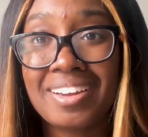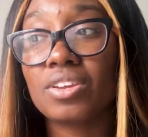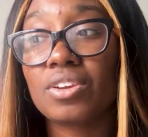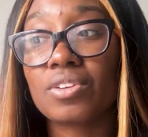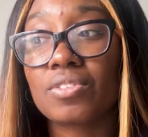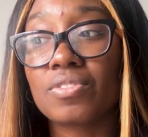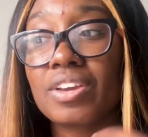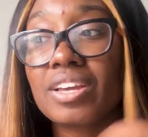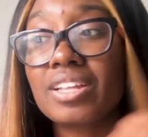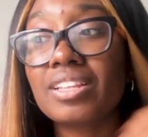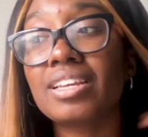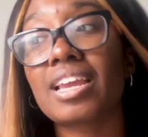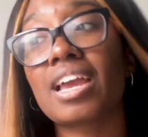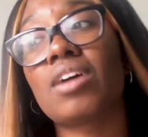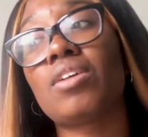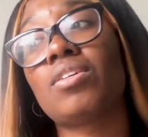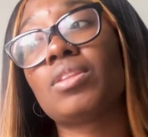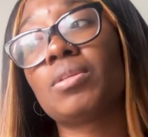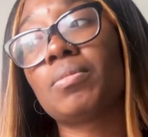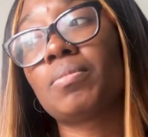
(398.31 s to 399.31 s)
You're failing
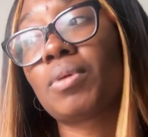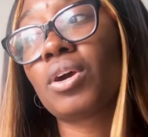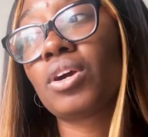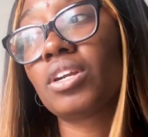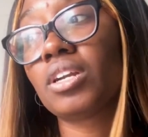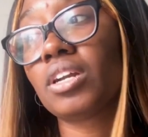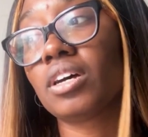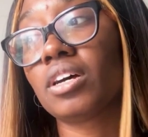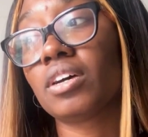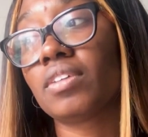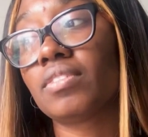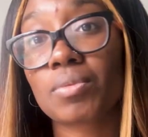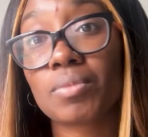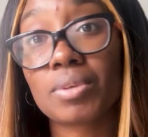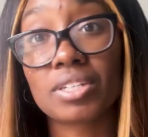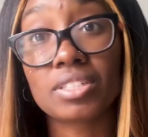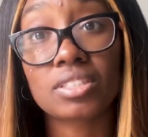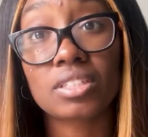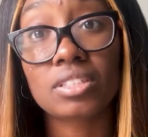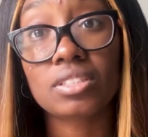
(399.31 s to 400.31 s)
out on the part of
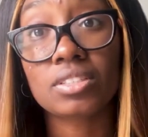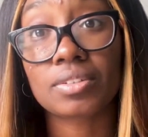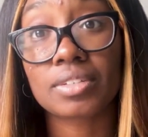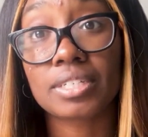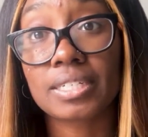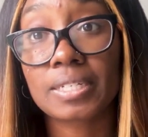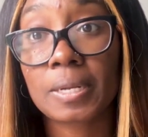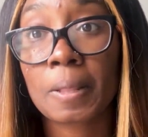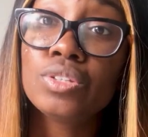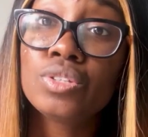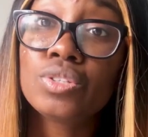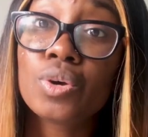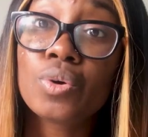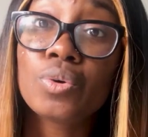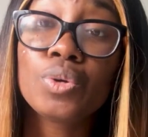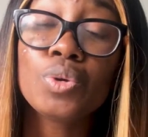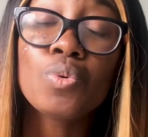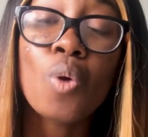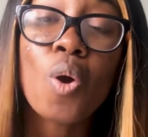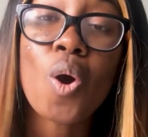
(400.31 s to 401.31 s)
wearing sunscreen. So
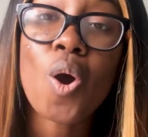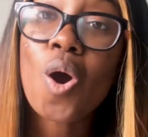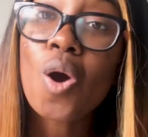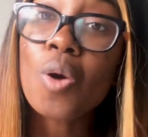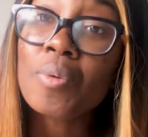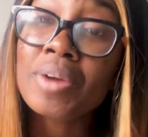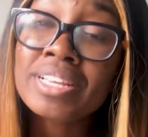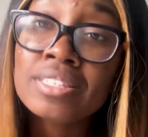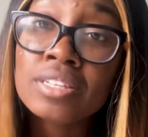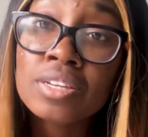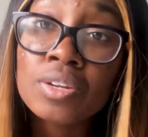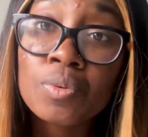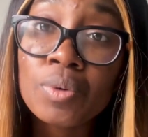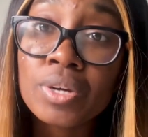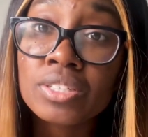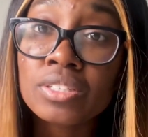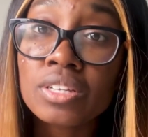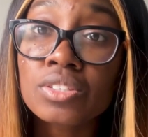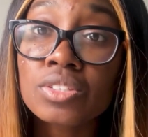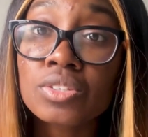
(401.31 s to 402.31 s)
you always need to
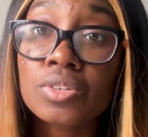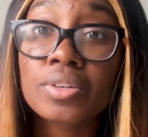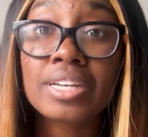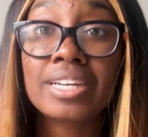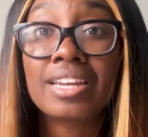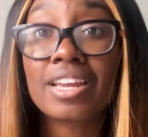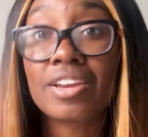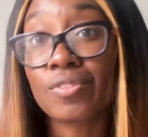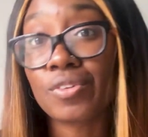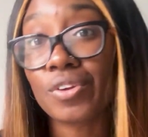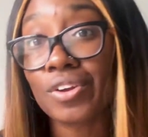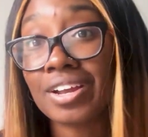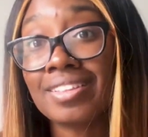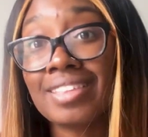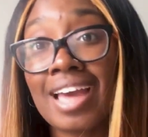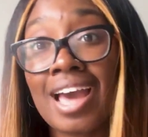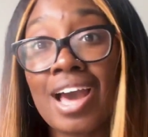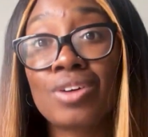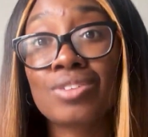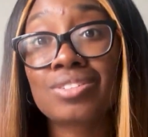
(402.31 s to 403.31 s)
wear sunscreen. If you're in
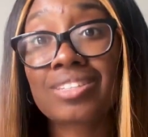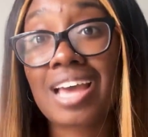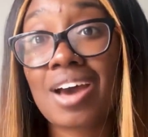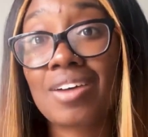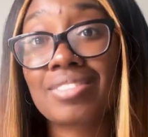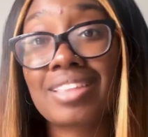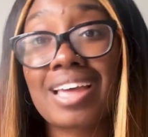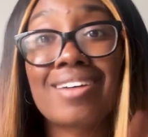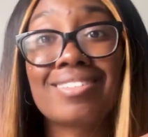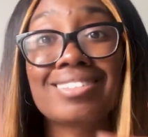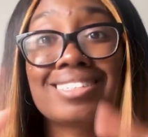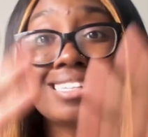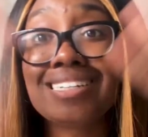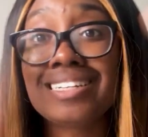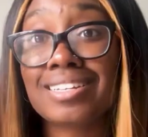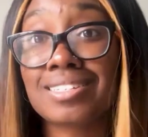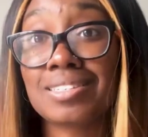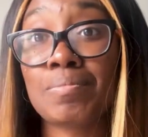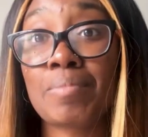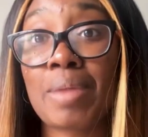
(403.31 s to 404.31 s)
the house, out the house, it
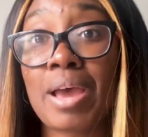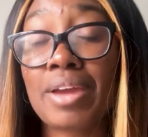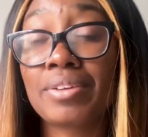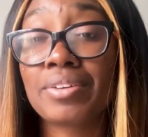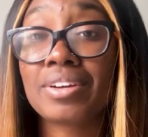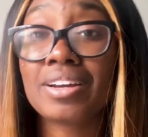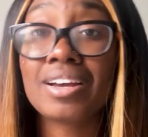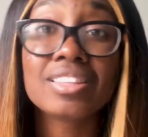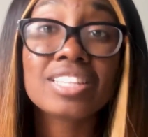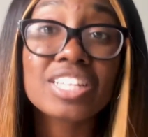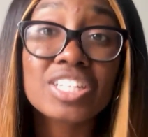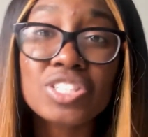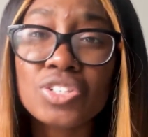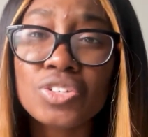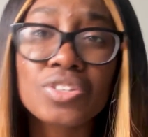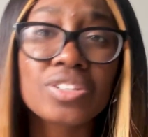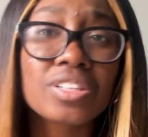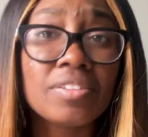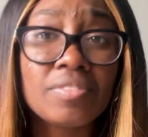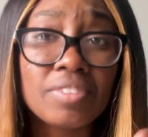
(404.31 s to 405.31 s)
doesn't matter. Unless
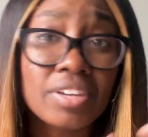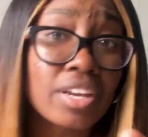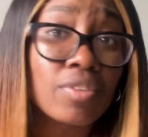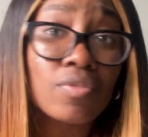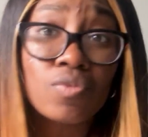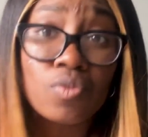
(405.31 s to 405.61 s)
you're living in